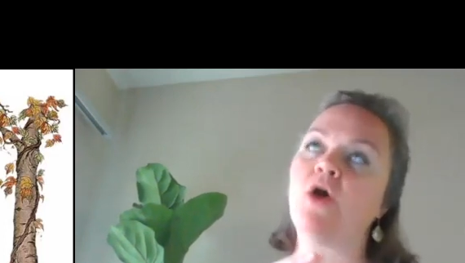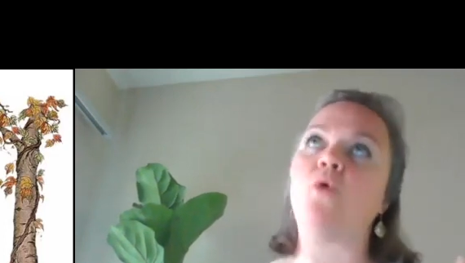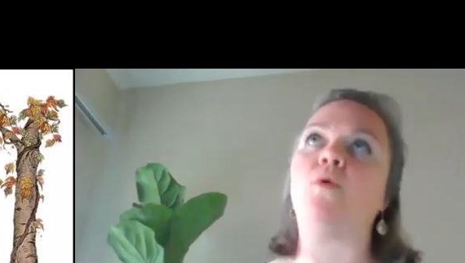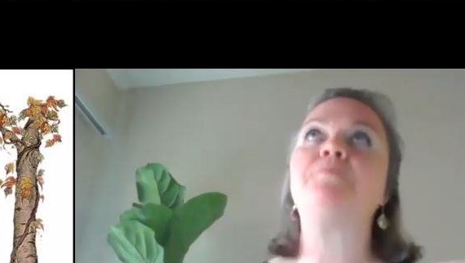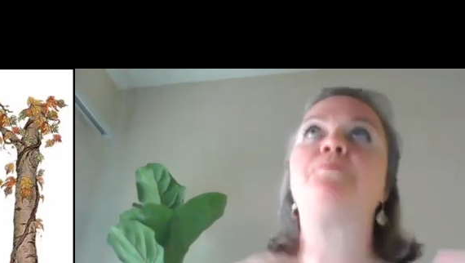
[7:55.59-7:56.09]

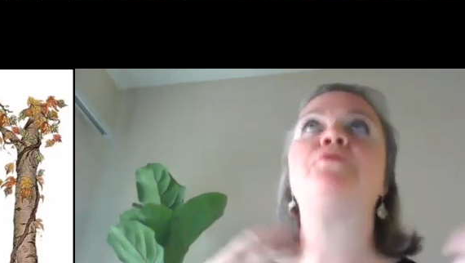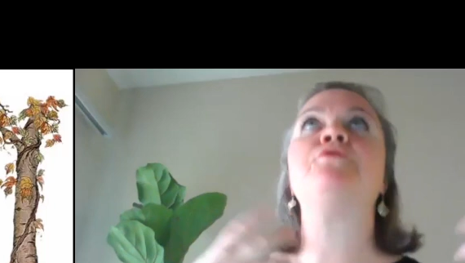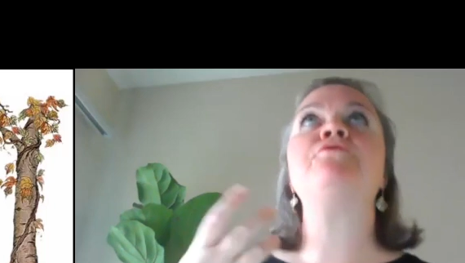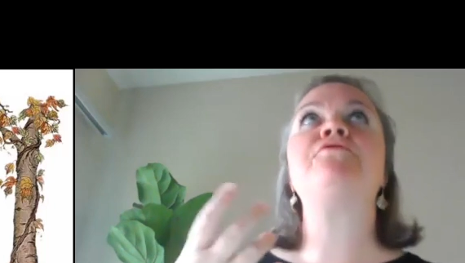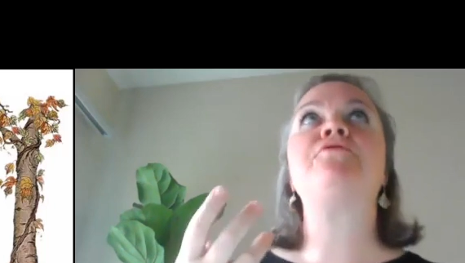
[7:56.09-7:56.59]
What
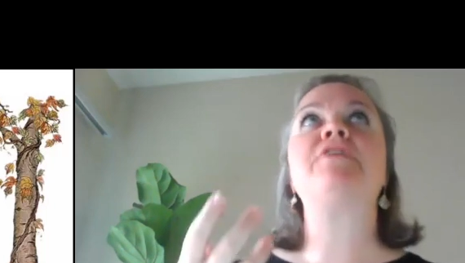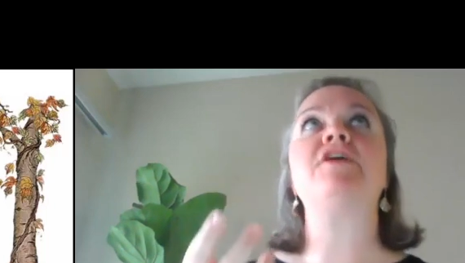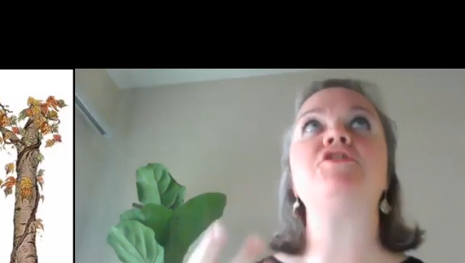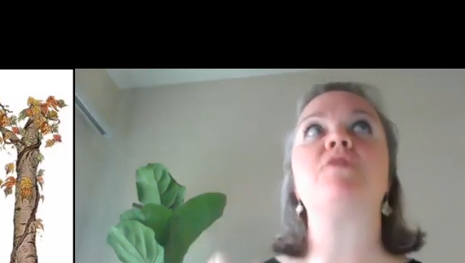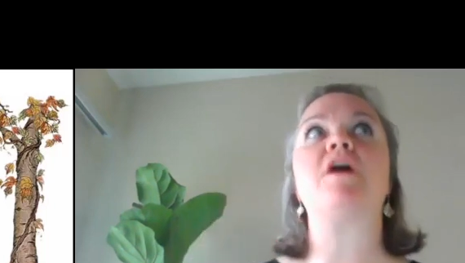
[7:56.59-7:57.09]
proof can
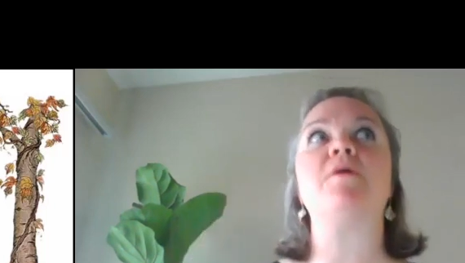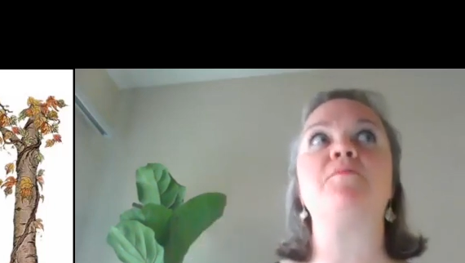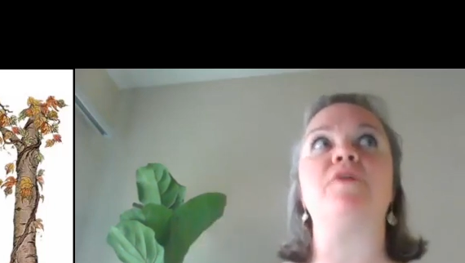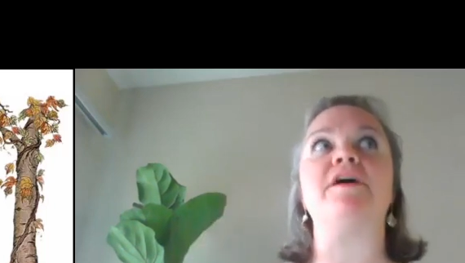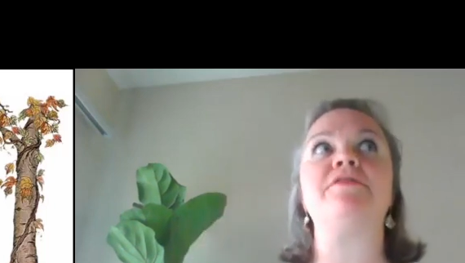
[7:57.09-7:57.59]
you come up
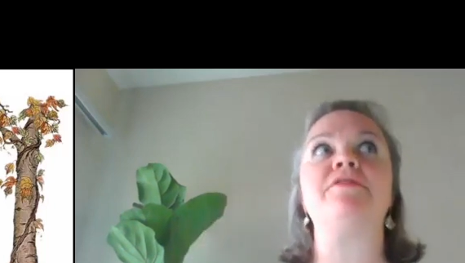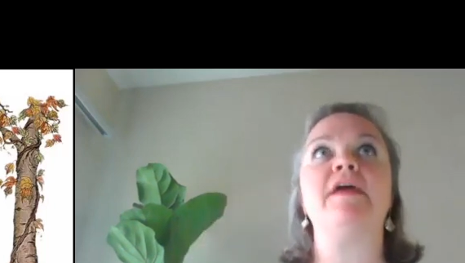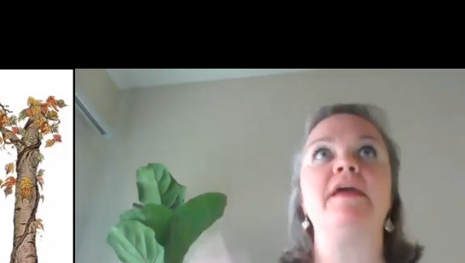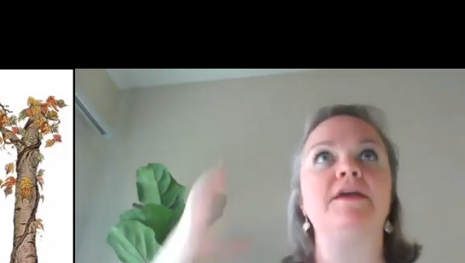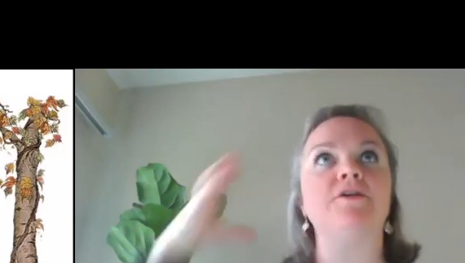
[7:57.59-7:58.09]
with
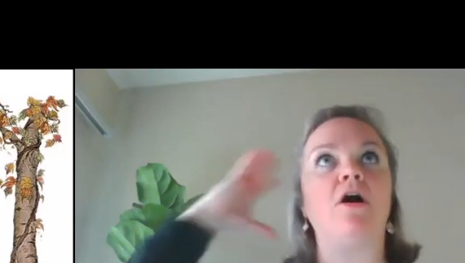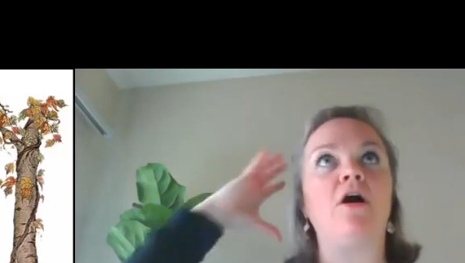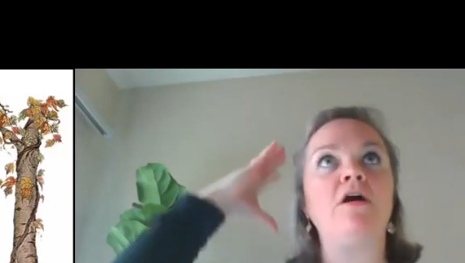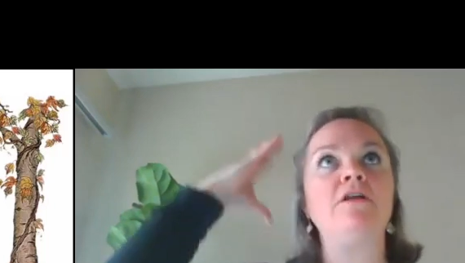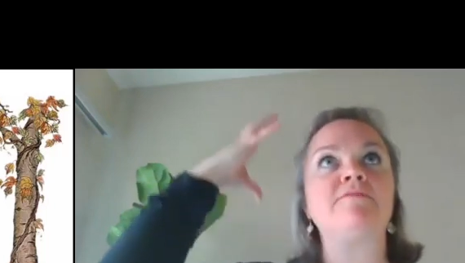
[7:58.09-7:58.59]
in
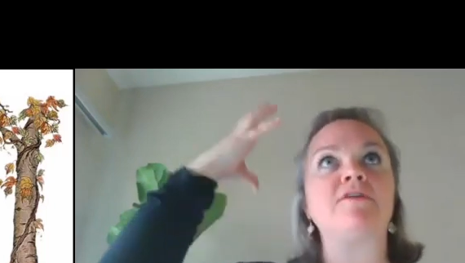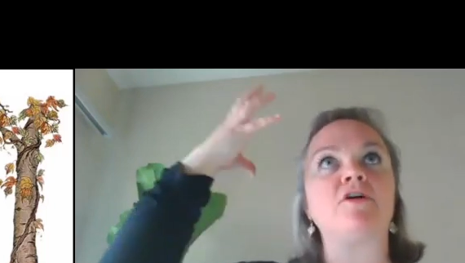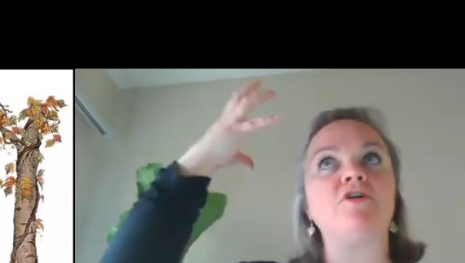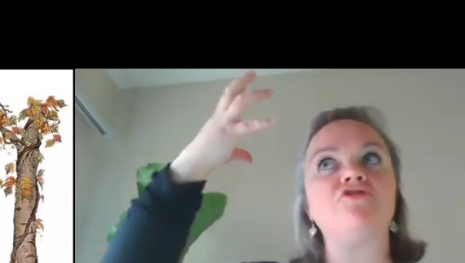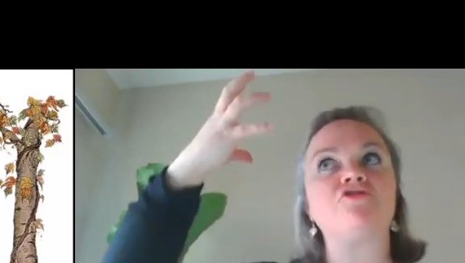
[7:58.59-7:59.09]
all of the
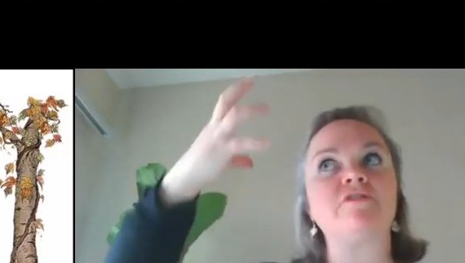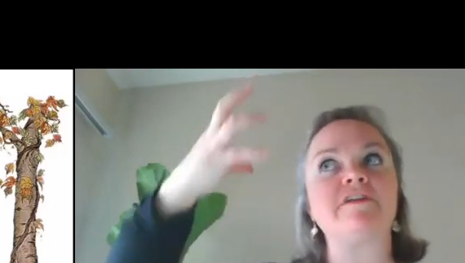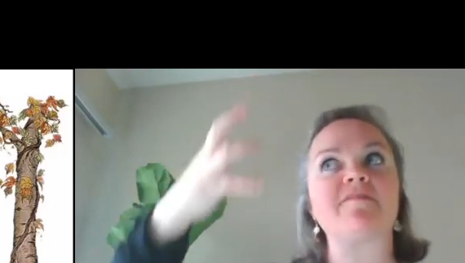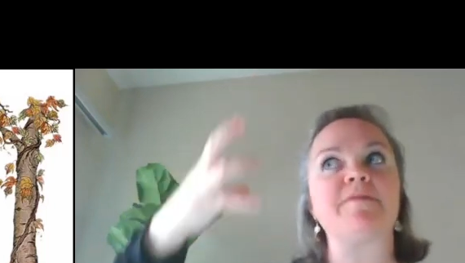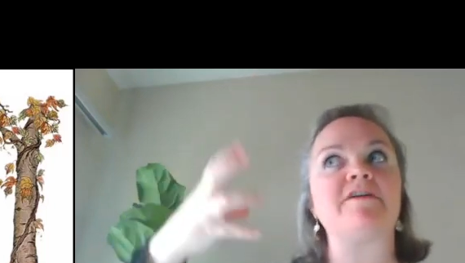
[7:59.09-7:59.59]
cultural
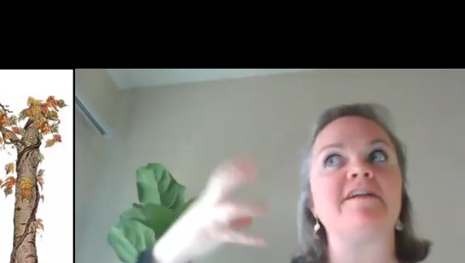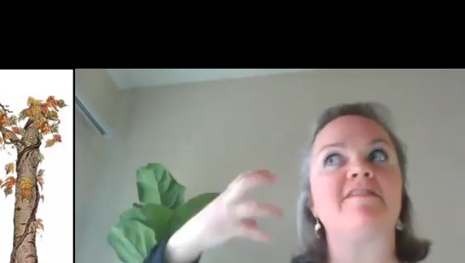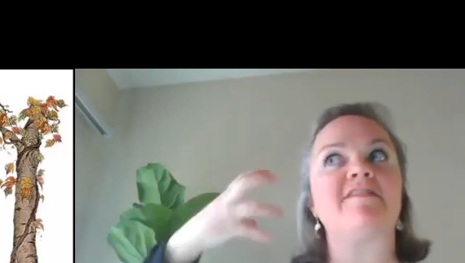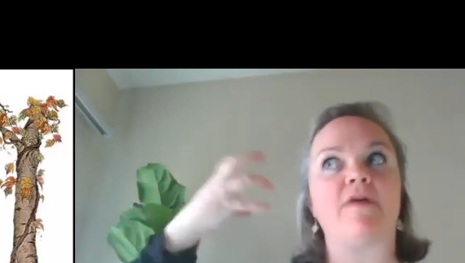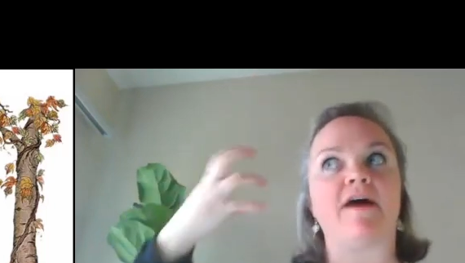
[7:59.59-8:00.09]
experience
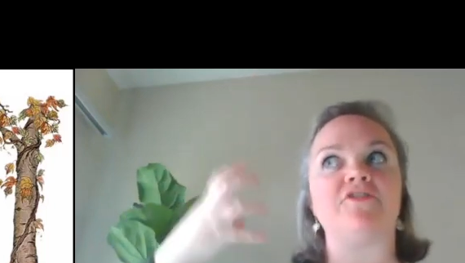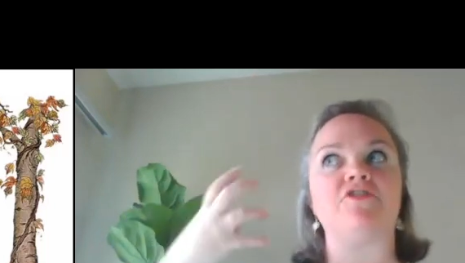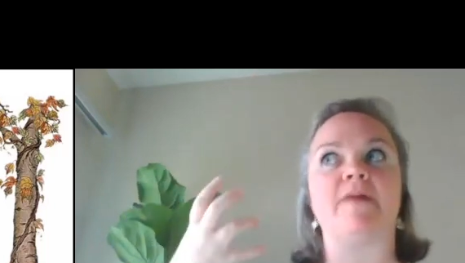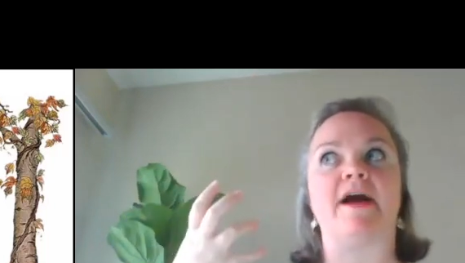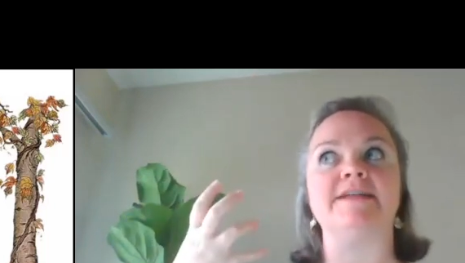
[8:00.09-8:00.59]
that you have in your
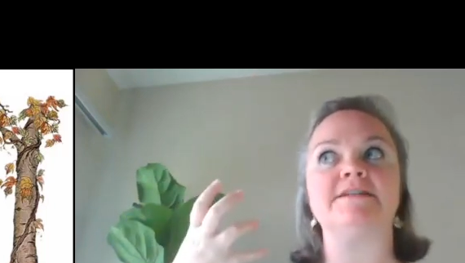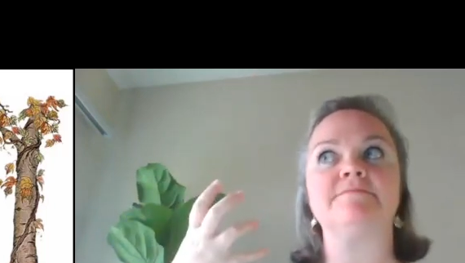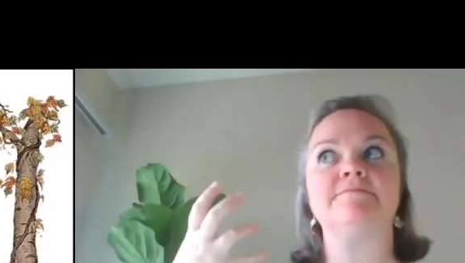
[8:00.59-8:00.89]
mind